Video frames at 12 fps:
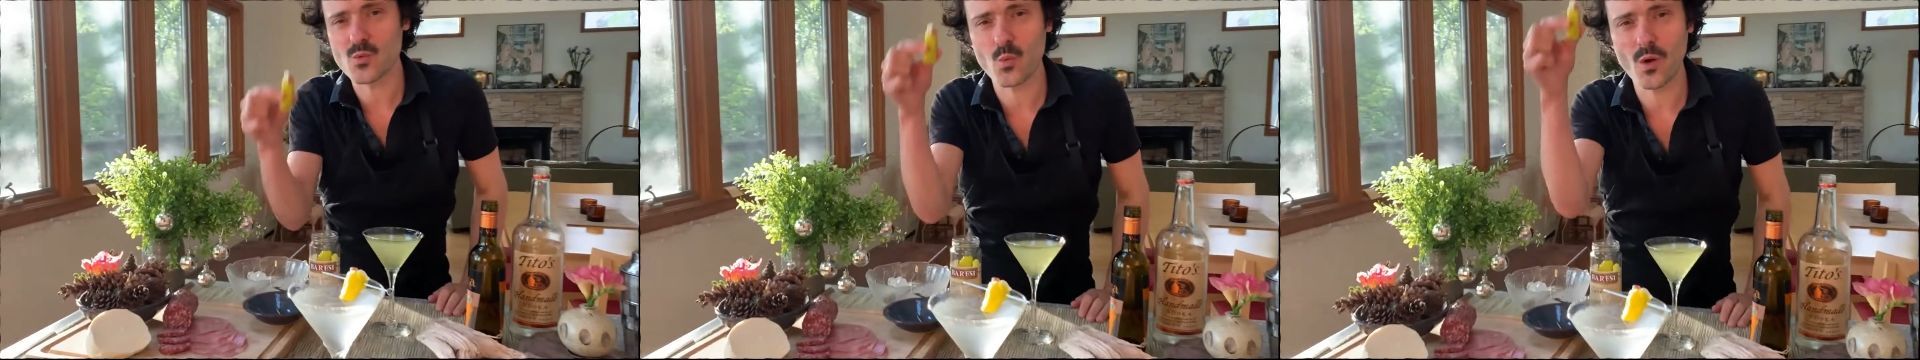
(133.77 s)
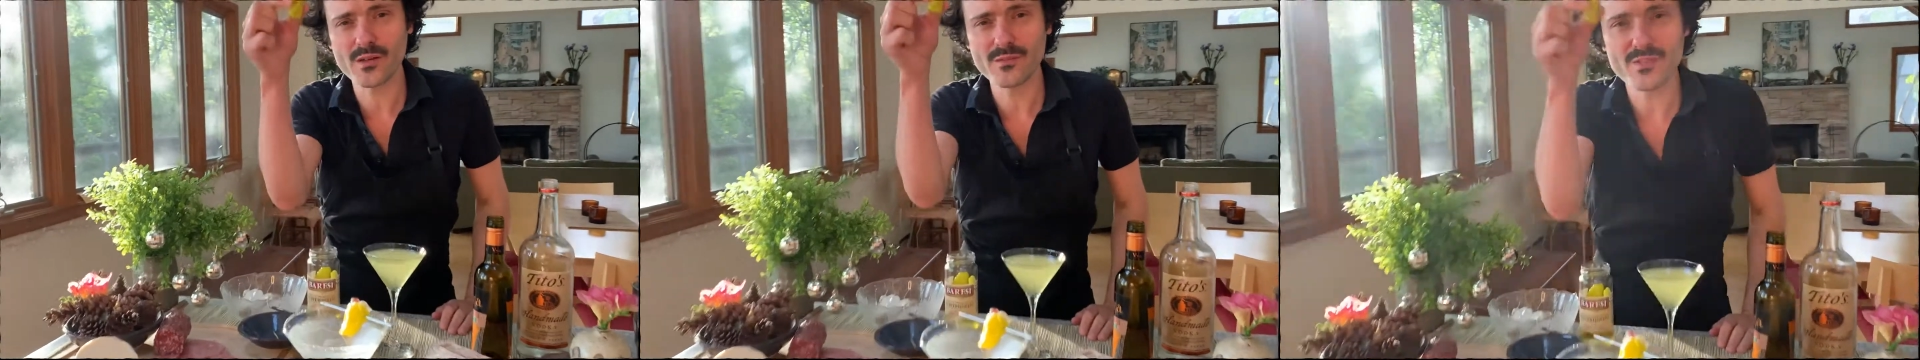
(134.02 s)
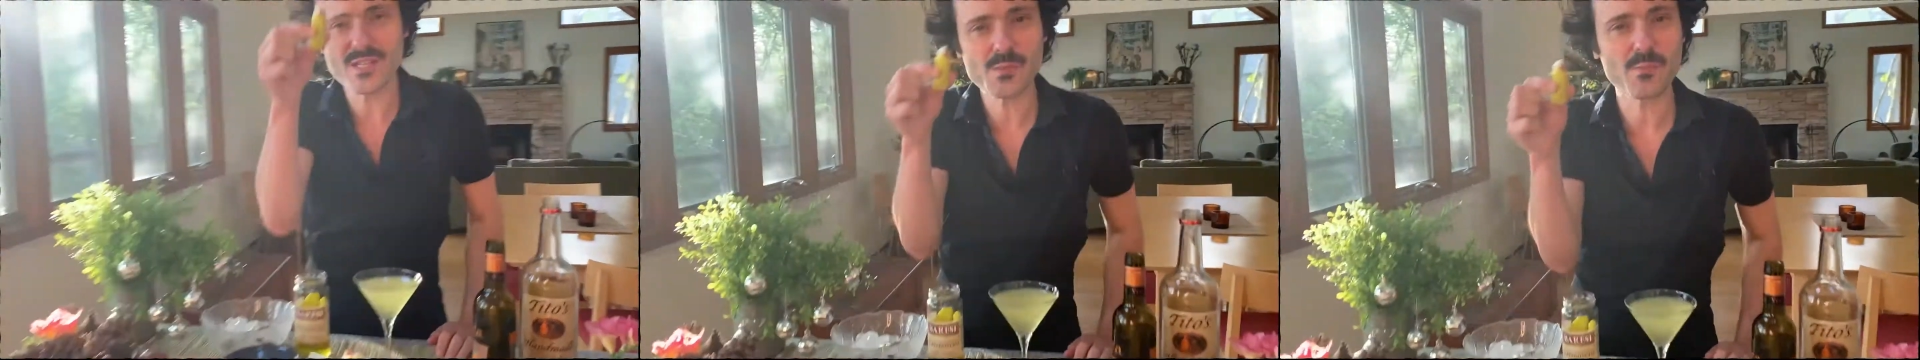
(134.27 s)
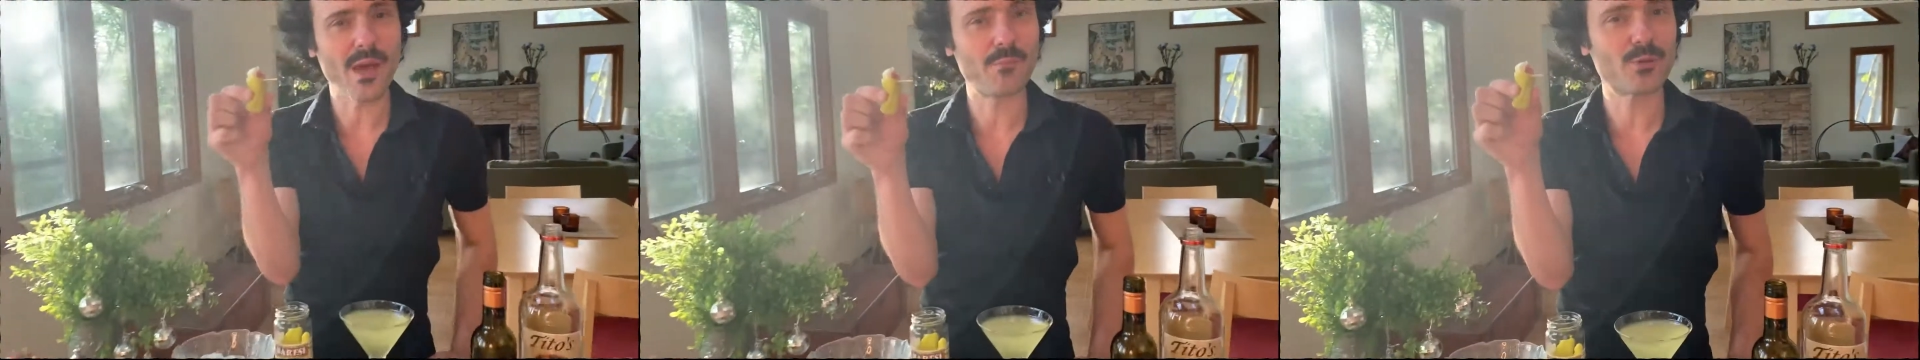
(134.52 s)
one of these
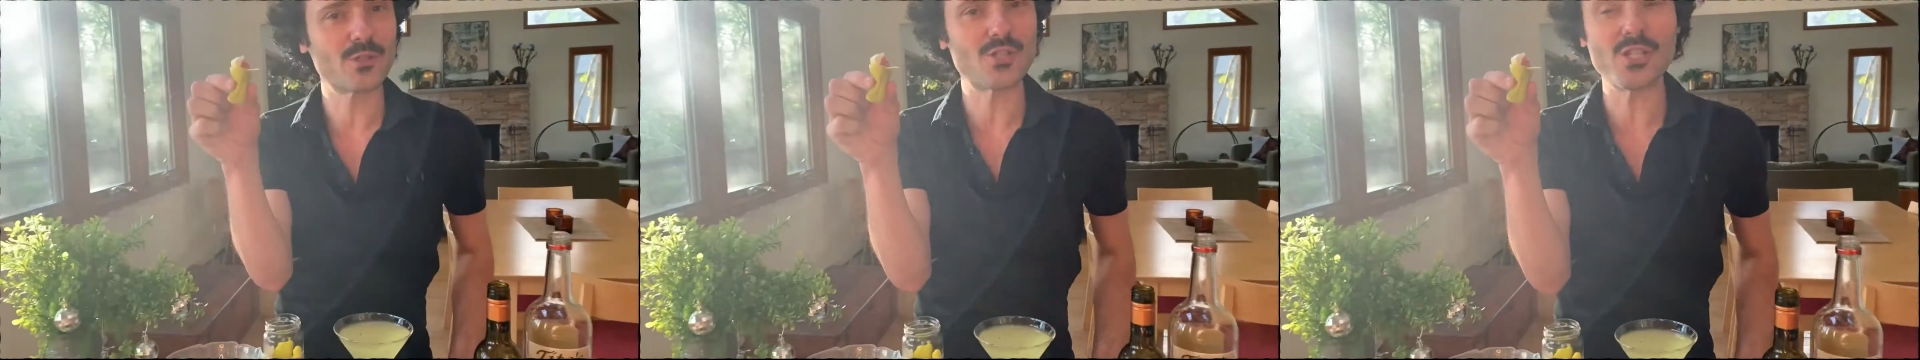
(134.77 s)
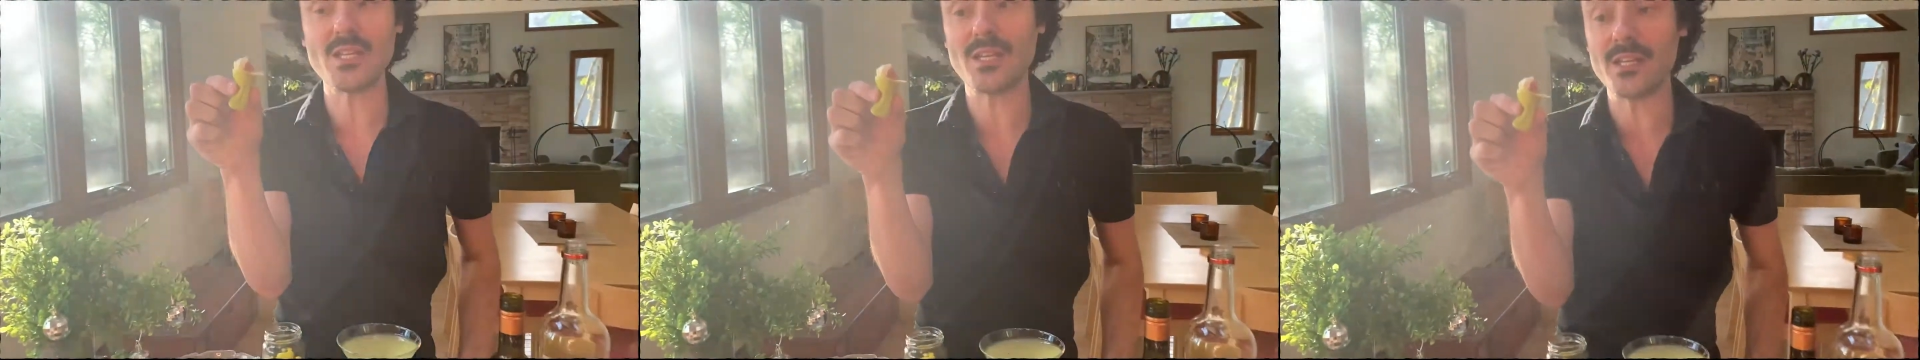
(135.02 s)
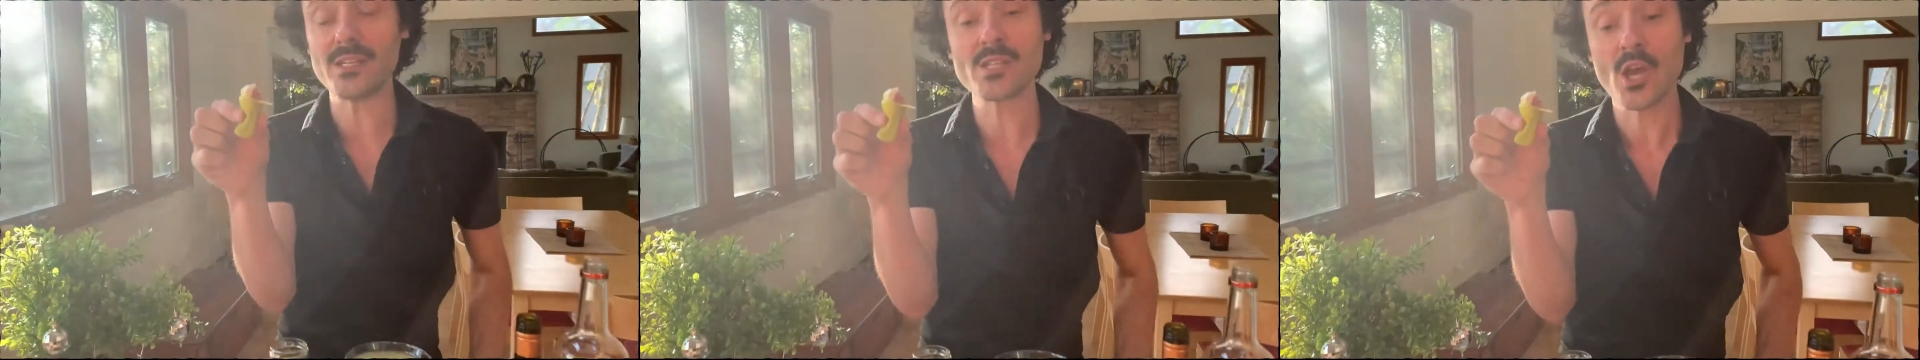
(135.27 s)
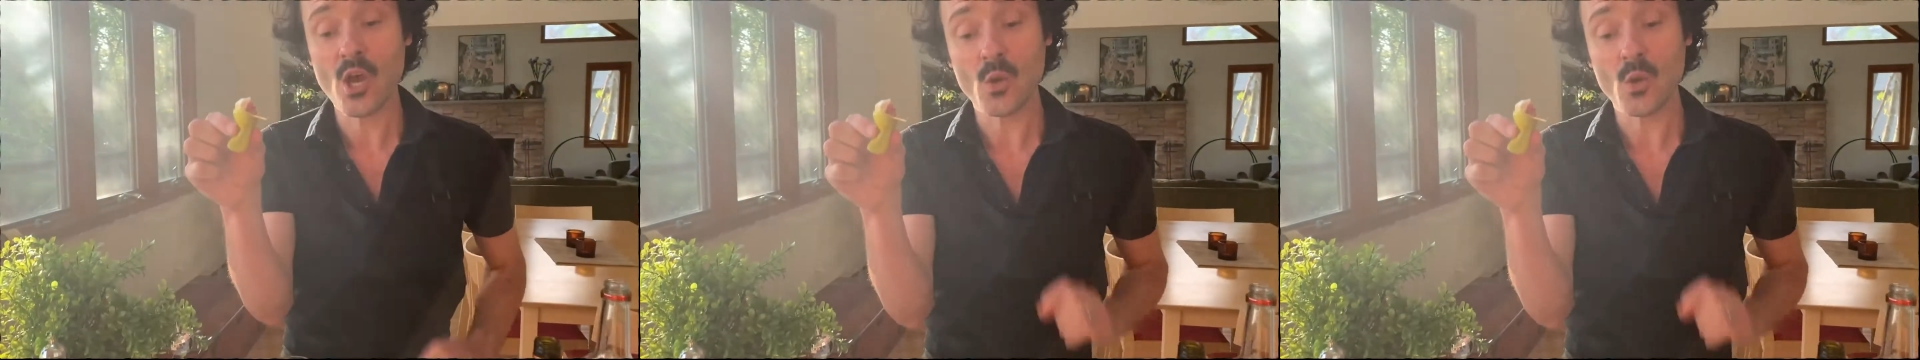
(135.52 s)
pepperoncinis